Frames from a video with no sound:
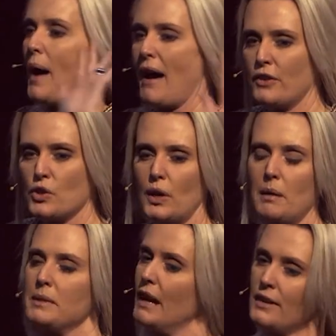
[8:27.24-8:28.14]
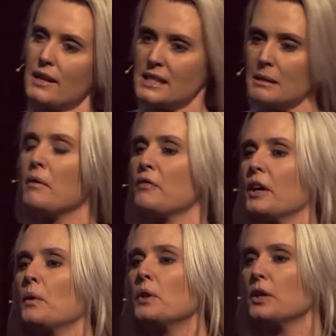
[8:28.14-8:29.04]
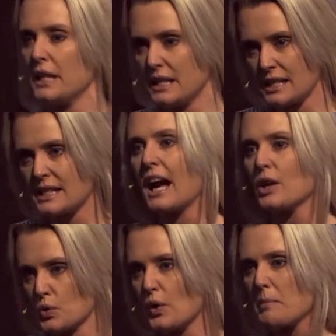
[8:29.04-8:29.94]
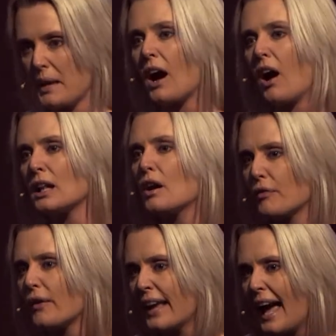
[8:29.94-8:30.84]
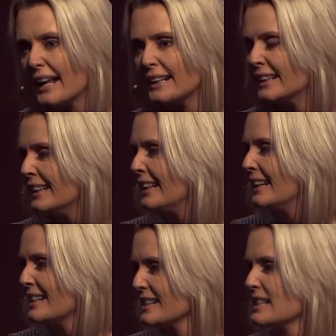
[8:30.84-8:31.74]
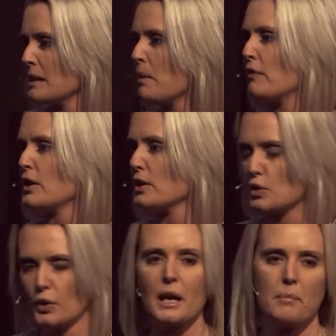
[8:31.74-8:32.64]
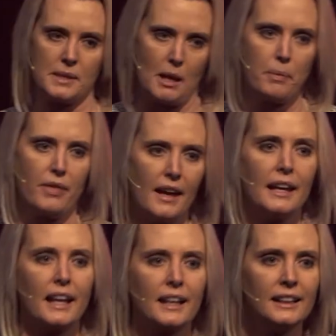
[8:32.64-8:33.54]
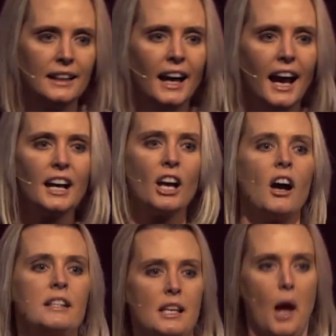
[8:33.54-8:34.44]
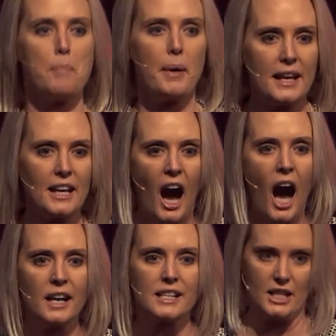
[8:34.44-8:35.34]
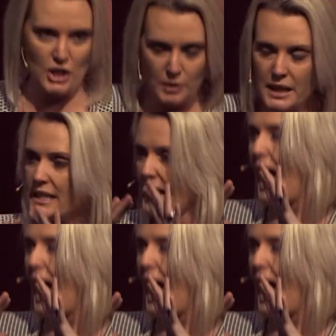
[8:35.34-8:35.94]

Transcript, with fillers: ever dreamed of. Now, some of you, you need to start dreaming all over again because some of you, your dreams are pathetic. And God's a big God, and you need to